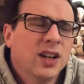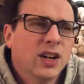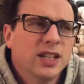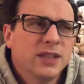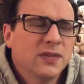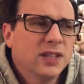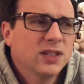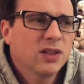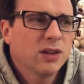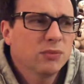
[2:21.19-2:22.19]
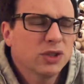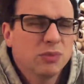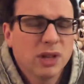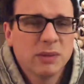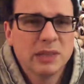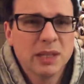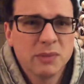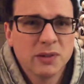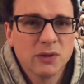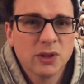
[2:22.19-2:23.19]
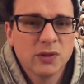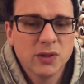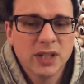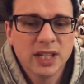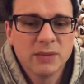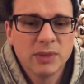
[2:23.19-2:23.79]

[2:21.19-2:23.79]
on your feet, so I'll just probably be limping for a few days.